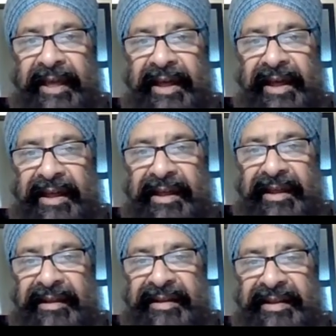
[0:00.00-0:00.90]

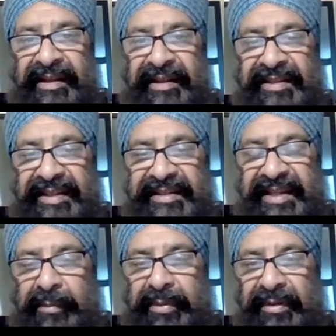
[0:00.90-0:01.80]
And in this
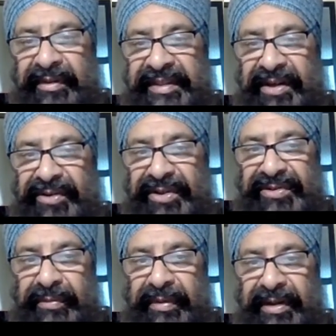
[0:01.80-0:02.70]
example, it's increased
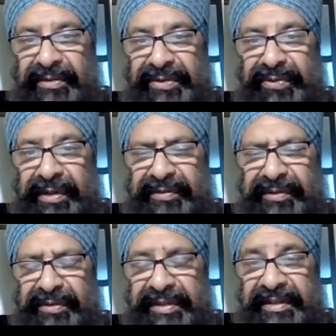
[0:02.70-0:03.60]
to about
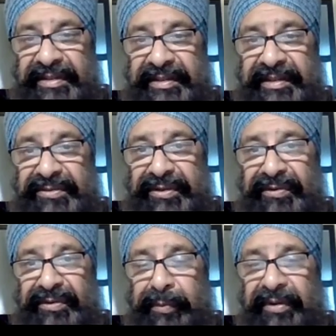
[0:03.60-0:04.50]
24 cc,
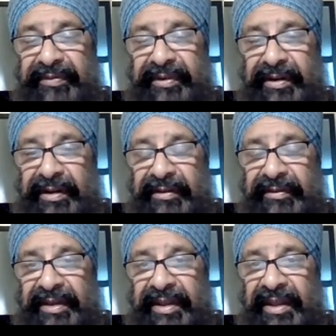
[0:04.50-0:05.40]

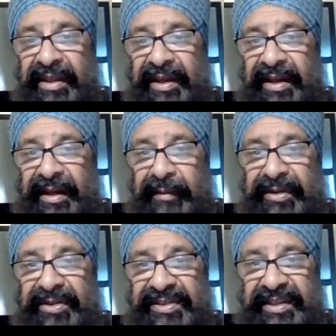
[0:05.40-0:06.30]
24.5. You
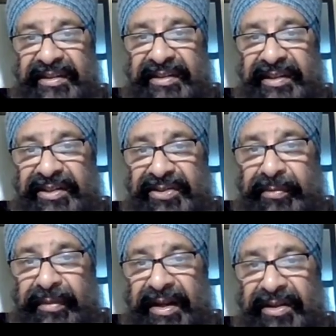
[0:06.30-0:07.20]
can see the
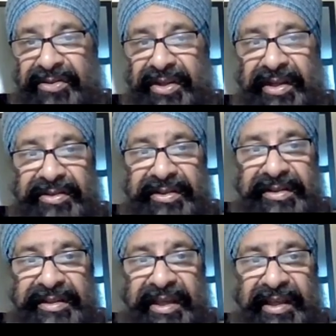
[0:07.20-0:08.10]
dramatic
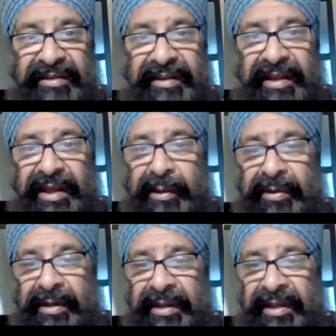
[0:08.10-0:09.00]
changes in the
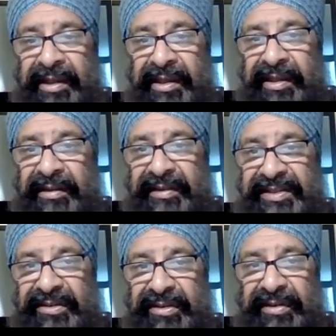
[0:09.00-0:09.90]
airway. There's
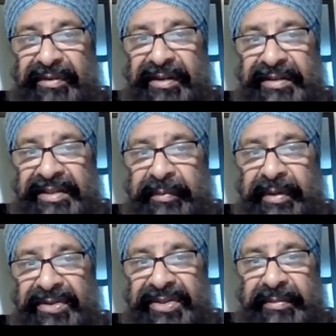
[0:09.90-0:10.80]
no device in the
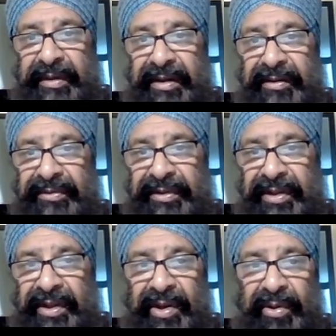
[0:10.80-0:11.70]
patient's mouth
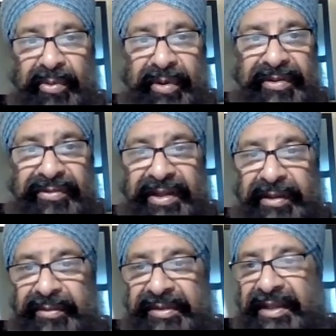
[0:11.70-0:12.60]
when the
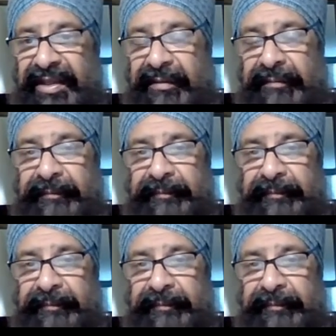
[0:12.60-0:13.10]
reading was taken.